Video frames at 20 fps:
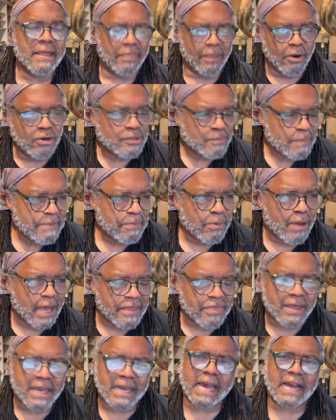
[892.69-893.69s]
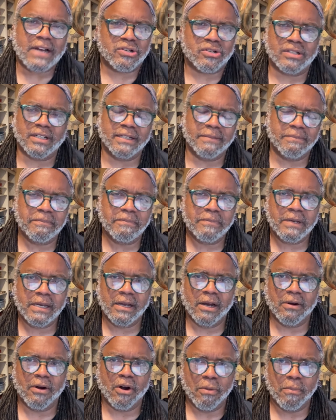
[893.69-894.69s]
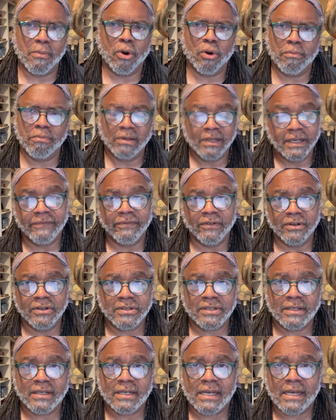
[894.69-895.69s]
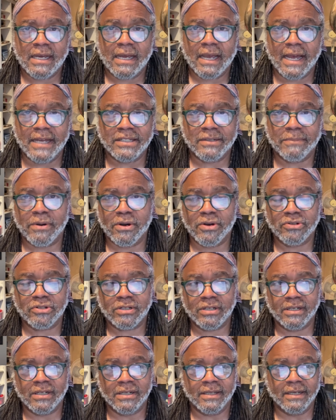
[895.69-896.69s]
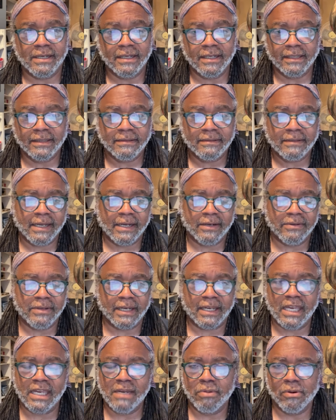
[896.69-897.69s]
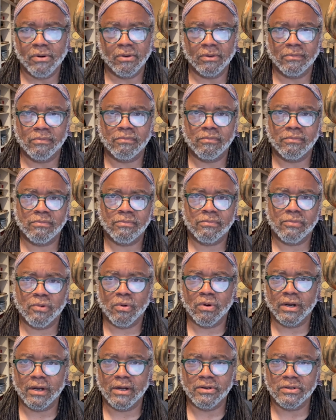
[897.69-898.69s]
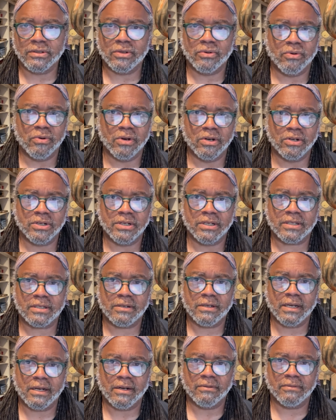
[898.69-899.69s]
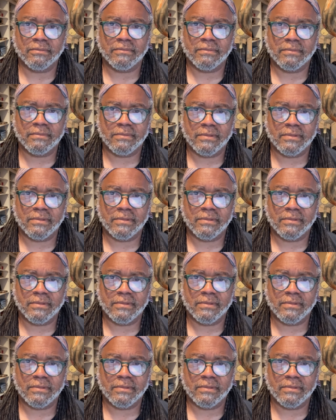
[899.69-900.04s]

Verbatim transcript: Those people, I think, actually, you know, are more believers as opposed to the you know the keyboard warriors who are just you know